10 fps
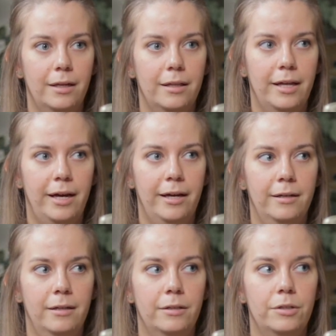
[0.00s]

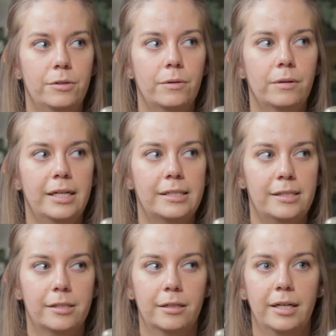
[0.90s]
then you don't
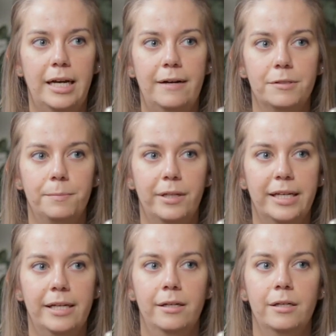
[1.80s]
necessarily have to
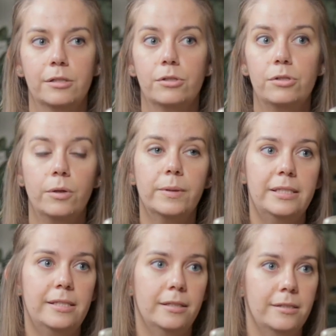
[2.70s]
plan so
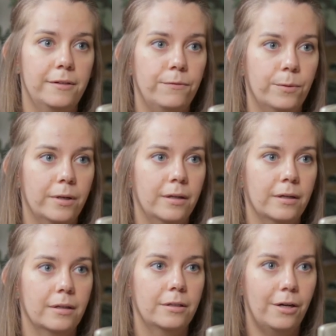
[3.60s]
intensely for
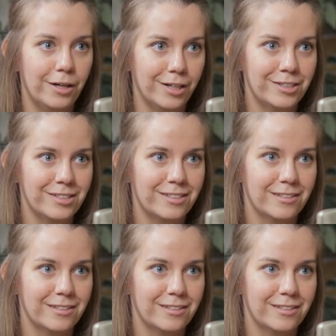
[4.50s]
cars.